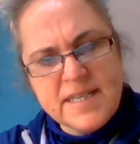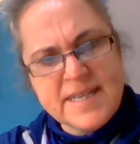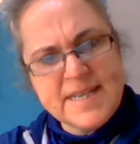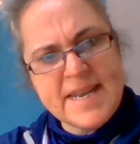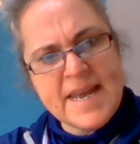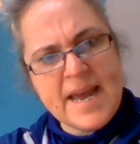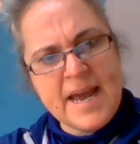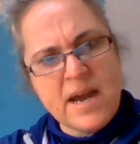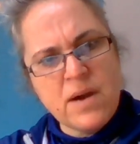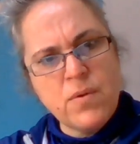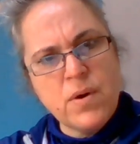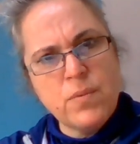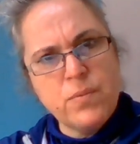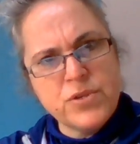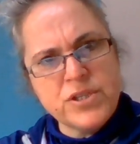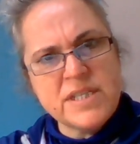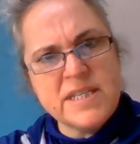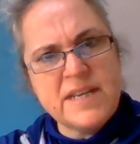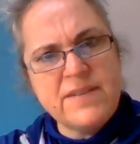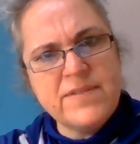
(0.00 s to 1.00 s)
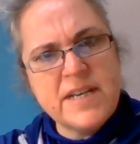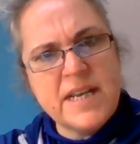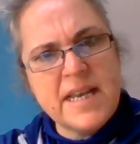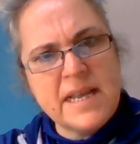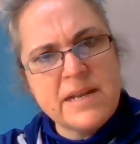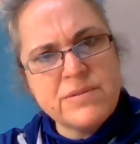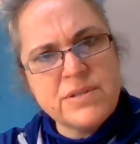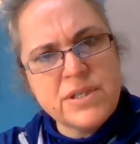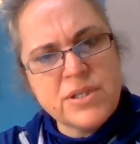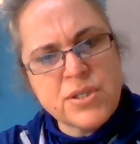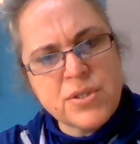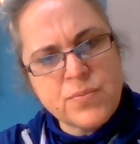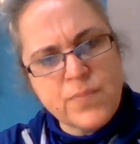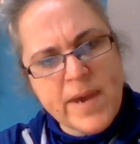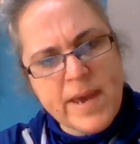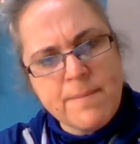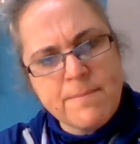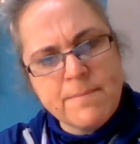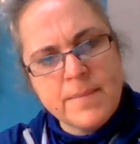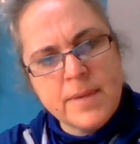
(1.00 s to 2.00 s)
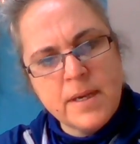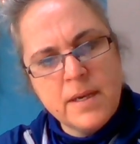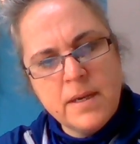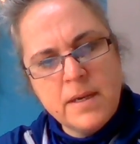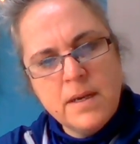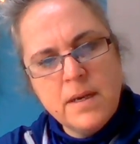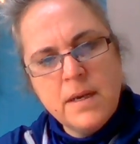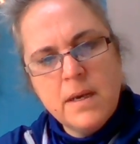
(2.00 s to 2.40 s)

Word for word: and now I wasn't even allowed to swim.